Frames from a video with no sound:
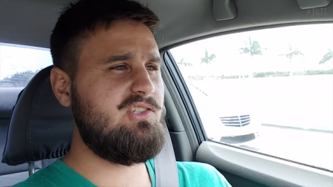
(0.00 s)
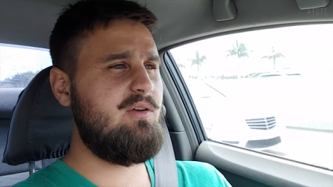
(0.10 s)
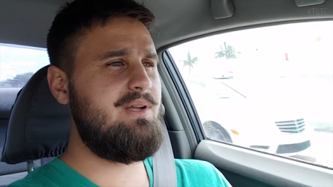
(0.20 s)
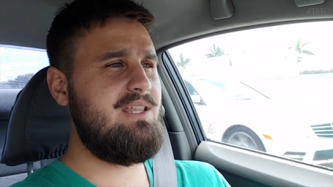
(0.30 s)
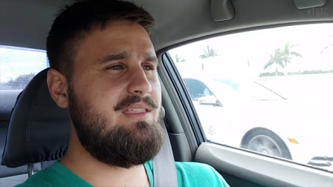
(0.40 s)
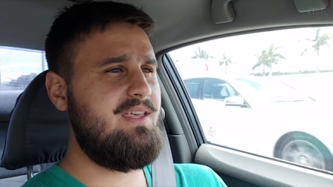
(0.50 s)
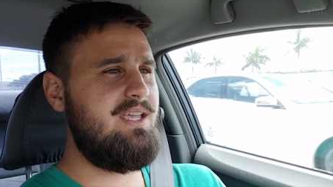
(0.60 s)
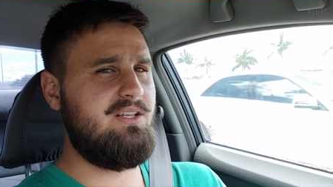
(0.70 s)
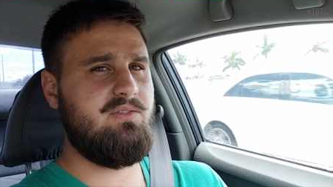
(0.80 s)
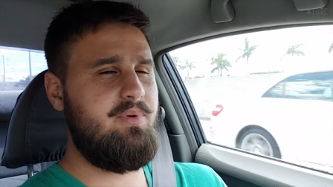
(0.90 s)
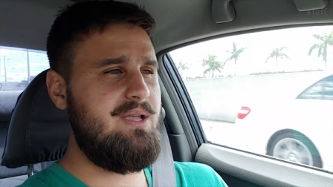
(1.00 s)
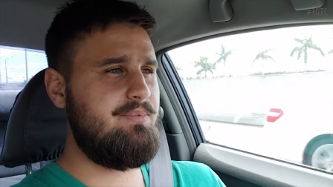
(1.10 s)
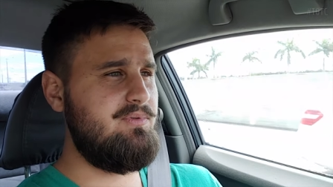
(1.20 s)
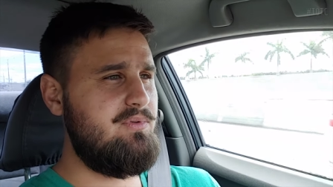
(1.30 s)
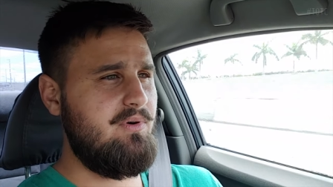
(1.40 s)
so many things from
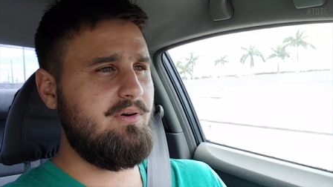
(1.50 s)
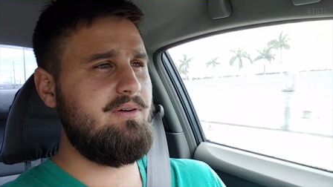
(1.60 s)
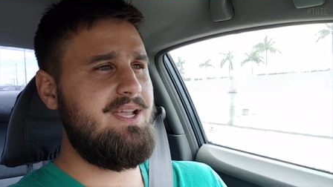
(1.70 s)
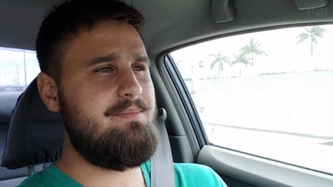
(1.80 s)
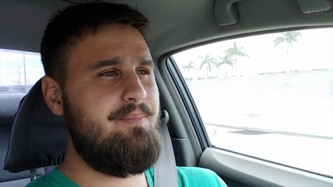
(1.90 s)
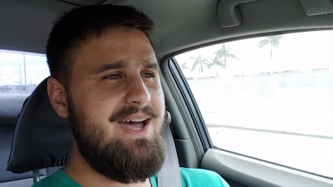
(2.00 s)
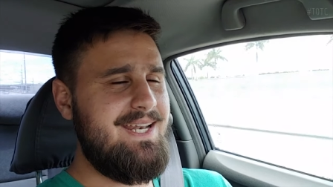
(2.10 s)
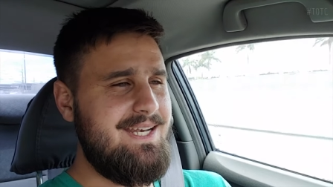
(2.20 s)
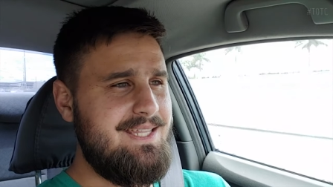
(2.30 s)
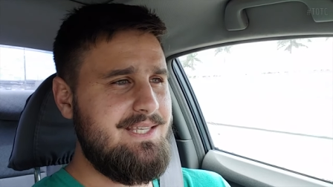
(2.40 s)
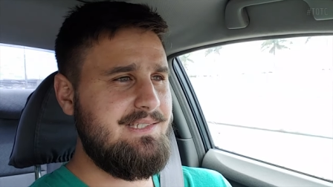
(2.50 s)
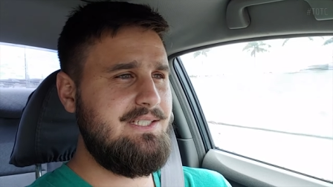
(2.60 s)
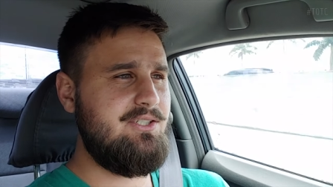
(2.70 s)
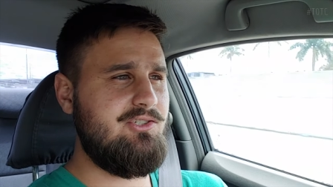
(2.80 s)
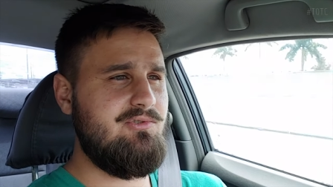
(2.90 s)
people who are embedded in this
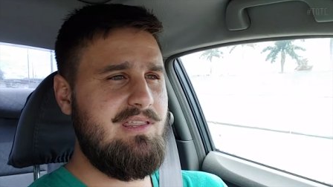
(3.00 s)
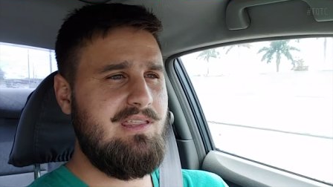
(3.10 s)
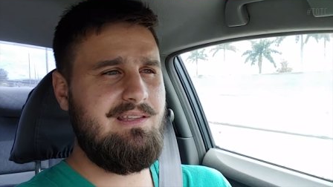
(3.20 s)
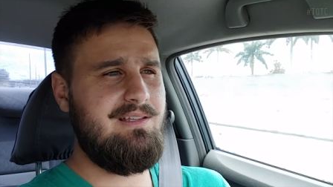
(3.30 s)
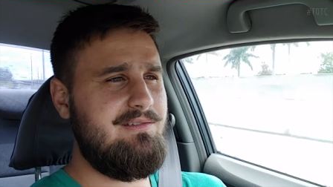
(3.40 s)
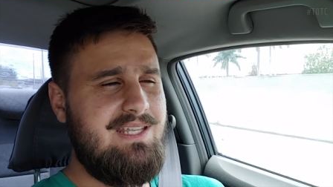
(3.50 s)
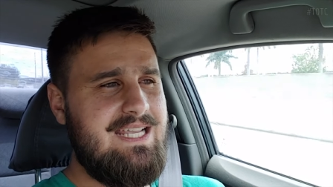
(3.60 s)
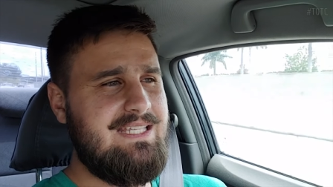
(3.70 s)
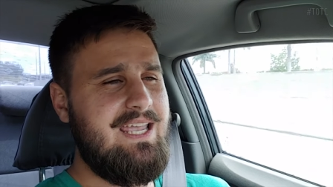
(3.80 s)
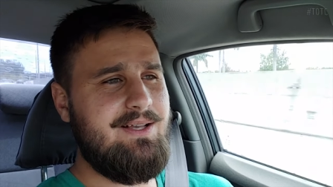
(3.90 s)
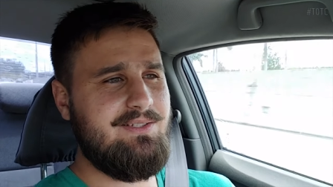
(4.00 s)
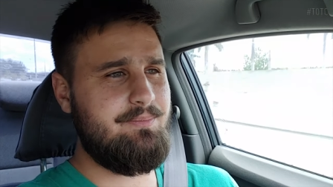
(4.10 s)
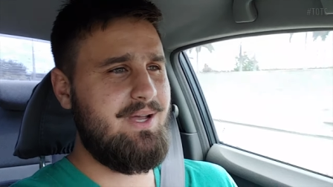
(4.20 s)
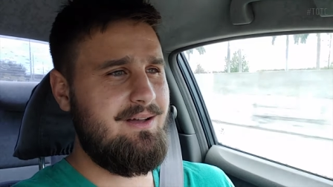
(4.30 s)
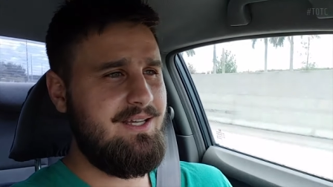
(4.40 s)
industry. You know, details
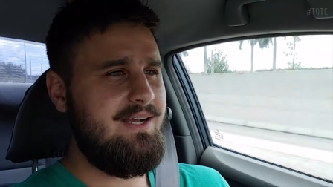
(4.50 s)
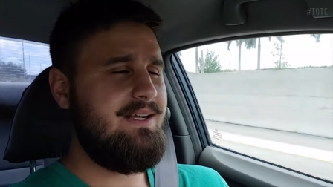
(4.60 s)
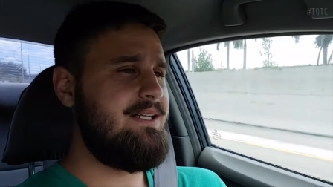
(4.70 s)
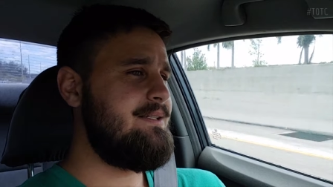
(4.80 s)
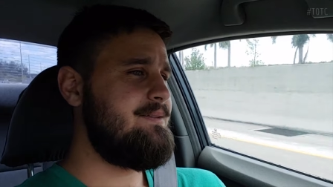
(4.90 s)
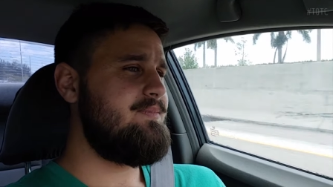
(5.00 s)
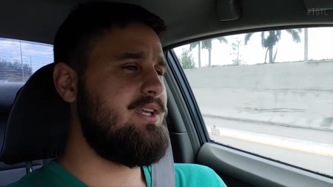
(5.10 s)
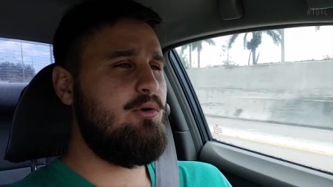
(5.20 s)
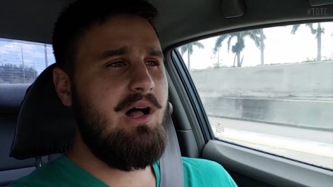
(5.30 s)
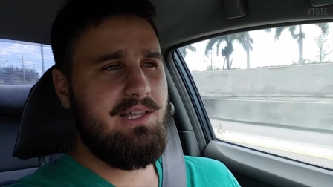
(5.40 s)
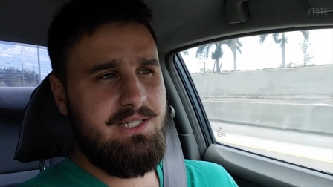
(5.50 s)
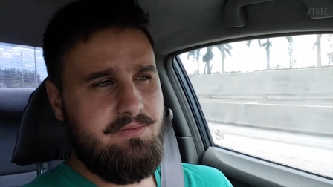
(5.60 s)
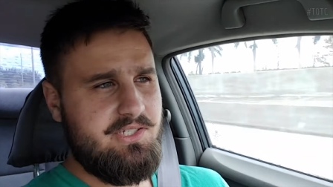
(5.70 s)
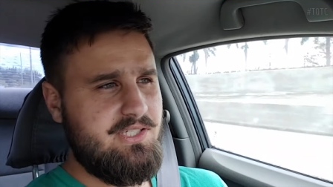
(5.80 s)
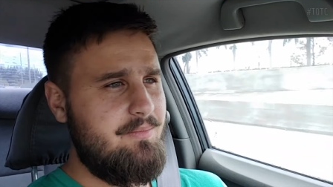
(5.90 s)
about the quality
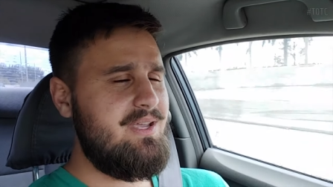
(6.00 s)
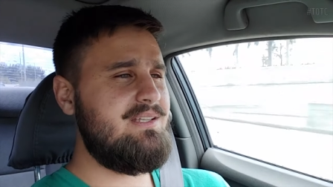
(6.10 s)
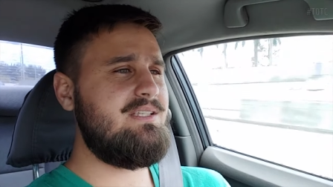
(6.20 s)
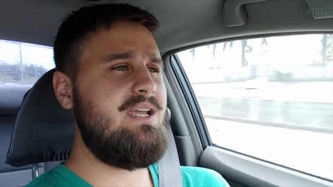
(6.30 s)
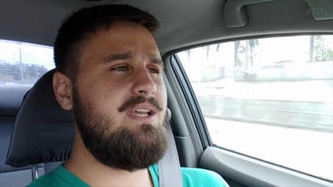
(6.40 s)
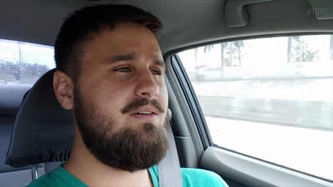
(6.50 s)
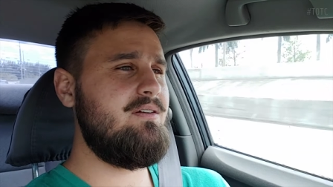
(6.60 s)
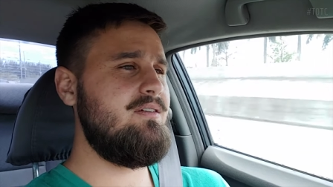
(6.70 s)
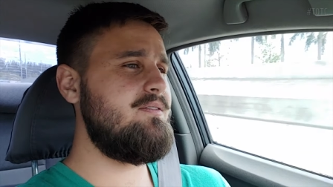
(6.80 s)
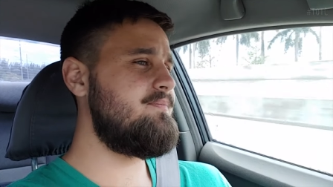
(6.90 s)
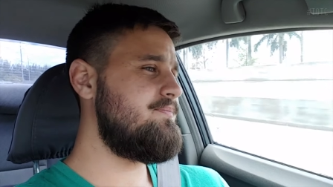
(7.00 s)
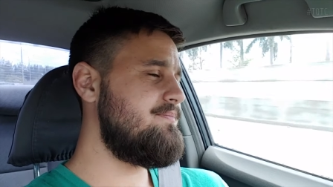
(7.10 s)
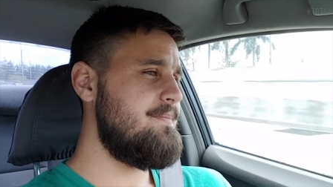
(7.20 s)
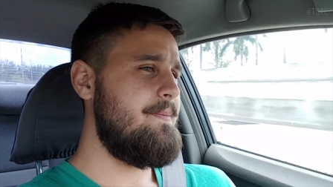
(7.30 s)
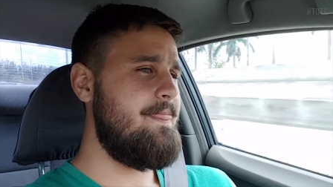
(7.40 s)
of a shipping container.
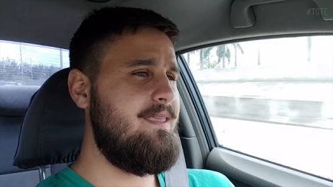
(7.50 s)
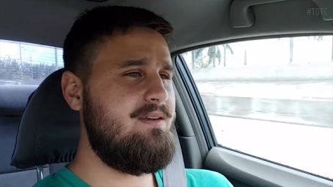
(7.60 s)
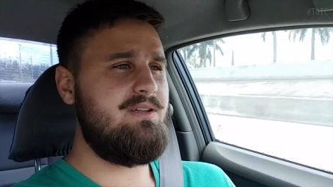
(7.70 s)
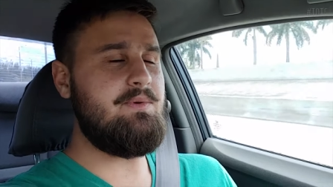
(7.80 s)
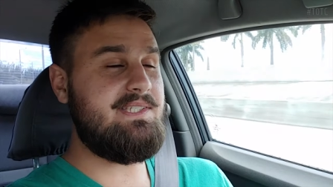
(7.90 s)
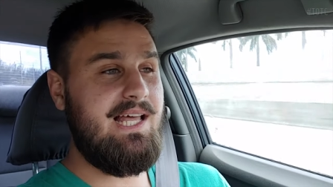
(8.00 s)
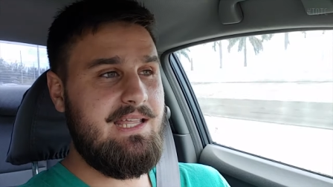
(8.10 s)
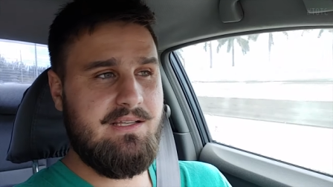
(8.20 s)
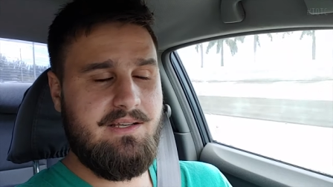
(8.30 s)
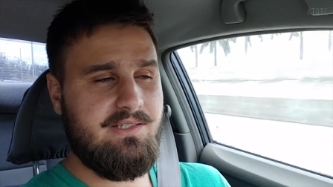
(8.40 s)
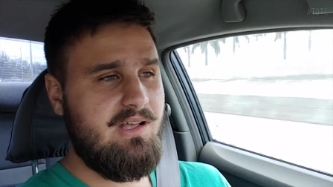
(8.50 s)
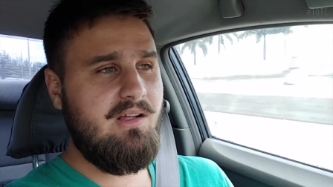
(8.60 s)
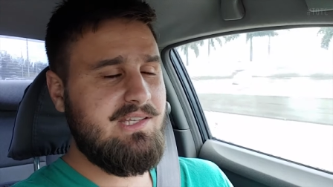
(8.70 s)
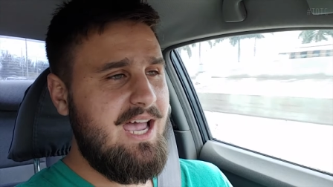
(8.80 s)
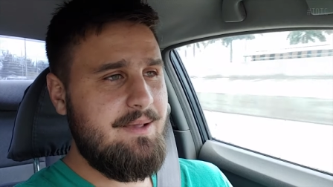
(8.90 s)
You know, he was telling us
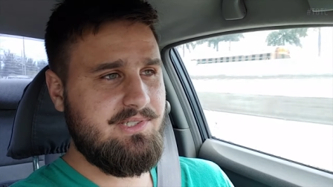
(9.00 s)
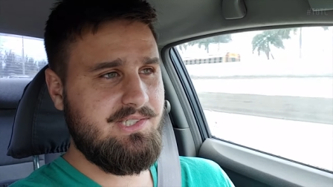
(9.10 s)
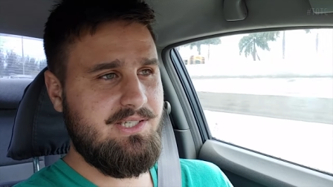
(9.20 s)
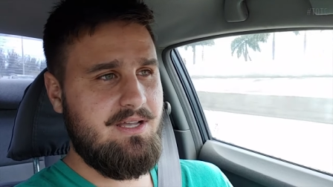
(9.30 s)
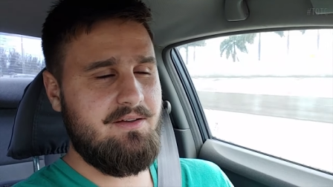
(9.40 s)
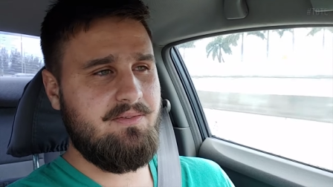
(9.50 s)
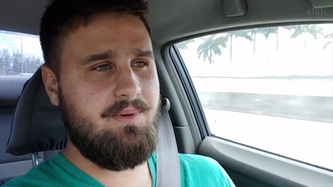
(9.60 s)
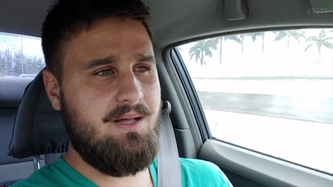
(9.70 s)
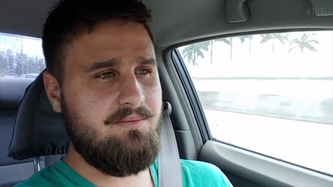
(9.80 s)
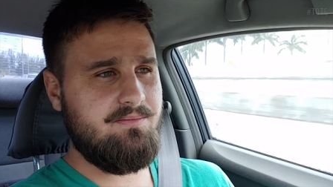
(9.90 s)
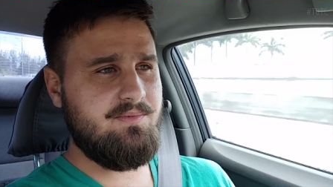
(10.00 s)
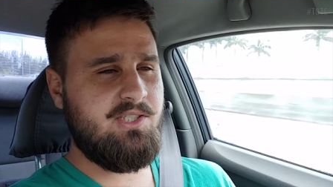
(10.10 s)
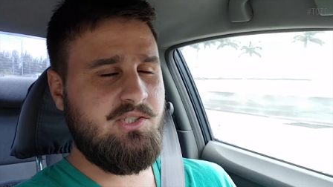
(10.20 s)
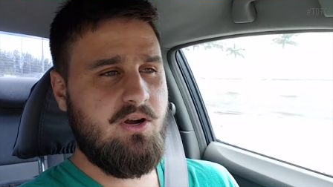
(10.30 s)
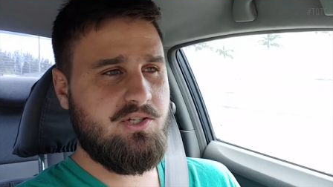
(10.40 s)
all types of stuff about
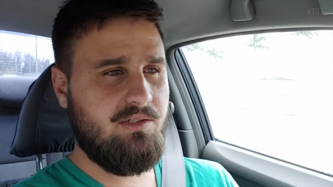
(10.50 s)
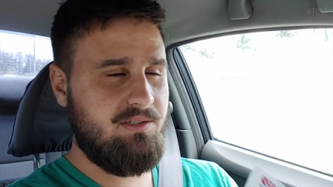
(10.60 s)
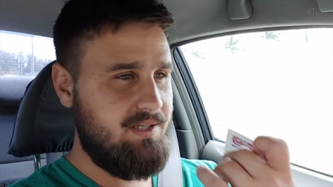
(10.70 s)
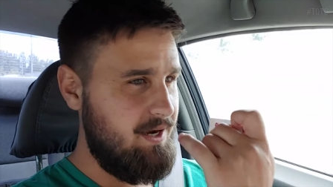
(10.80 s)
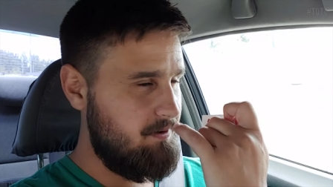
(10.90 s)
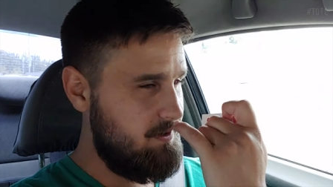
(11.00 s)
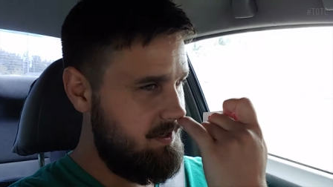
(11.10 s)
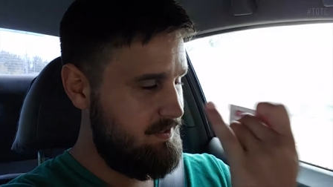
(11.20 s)
structural integrity.